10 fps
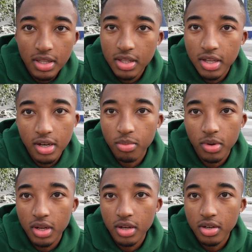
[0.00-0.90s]
getting
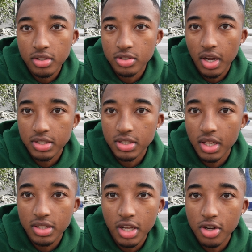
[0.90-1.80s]
rid of the distraction.
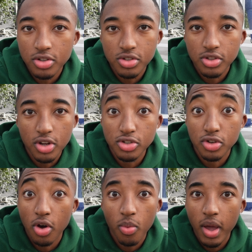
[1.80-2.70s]
Like, there's
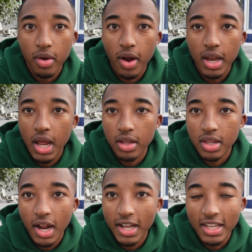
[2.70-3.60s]
no way right now
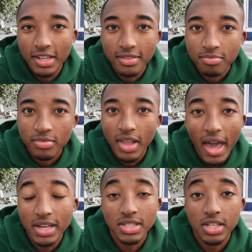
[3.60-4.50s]
that I can
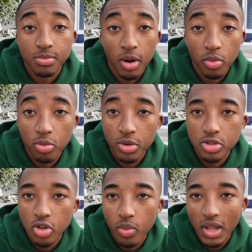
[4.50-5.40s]
access my room.
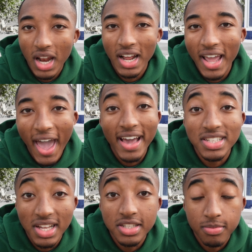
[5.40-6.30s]
There's no way that I can
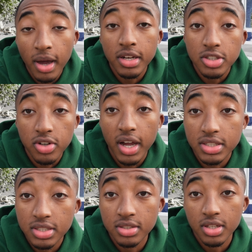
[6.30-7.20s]
access my
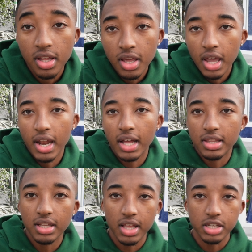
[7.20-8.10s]
distractions. And I
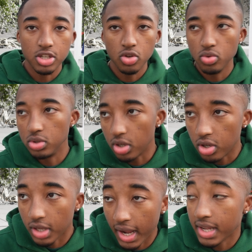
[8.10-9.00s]
think that's huge.
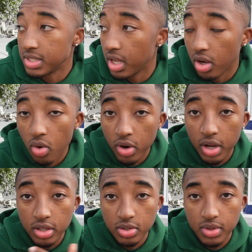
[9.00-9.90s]
And like I said, going
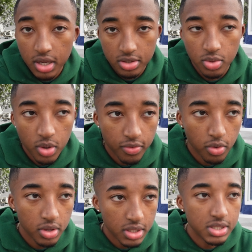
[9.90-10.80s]
into
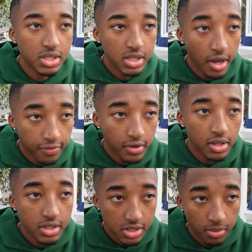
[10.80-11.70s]
2024, this is
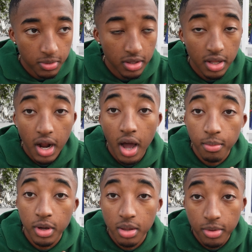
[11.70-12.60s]
definitely something that
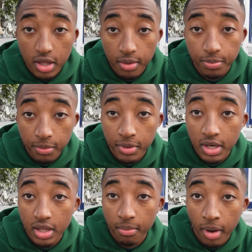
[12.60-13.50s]
I'm gonna be
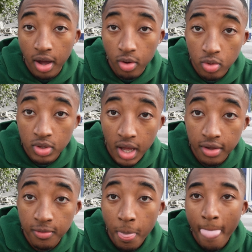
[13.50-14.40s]
implementing in my own life.